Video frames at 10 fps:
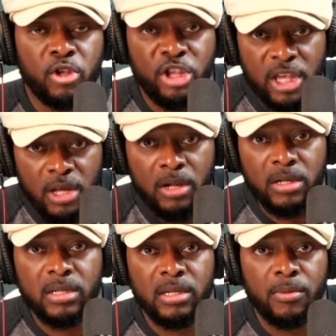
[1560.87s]
to
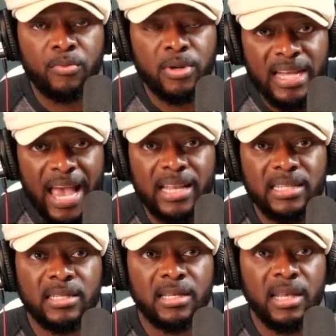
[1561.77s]
shield,
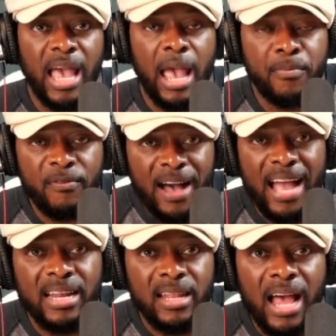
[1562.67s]
protect, and
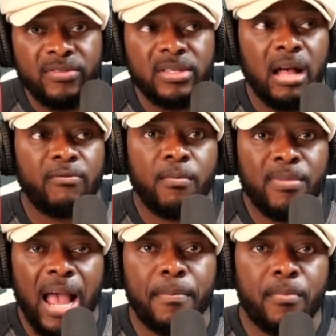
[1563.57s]
provide a lifestyle
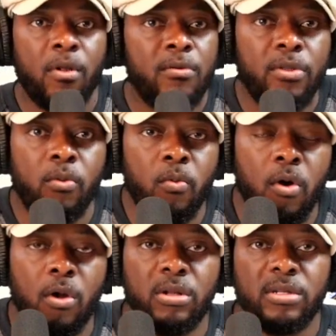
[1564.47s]
for black people all over the
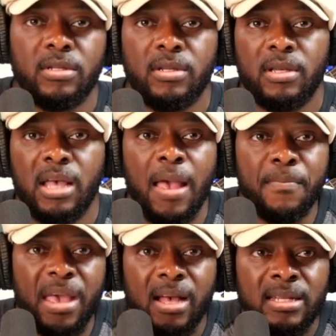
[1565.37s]
world
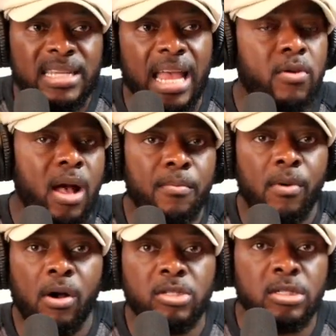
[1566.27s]
and be a contender
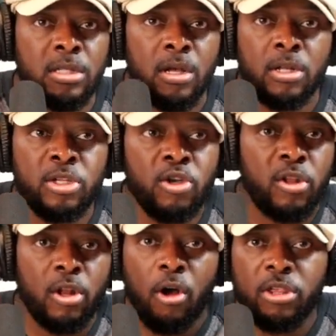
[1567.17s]
amongst
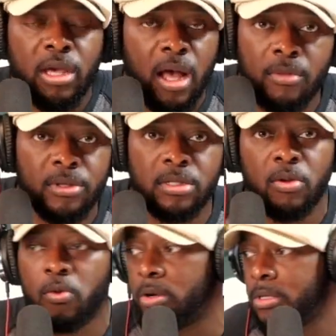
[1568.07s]
the other large
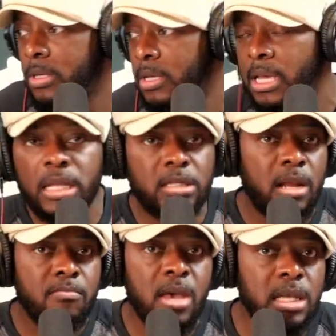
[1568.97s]
economies in the world.
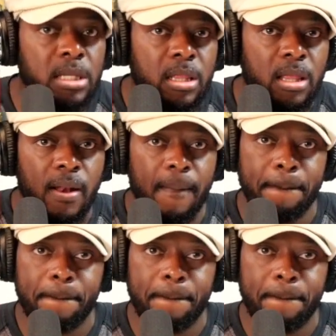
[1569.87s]
It's an amazing thing.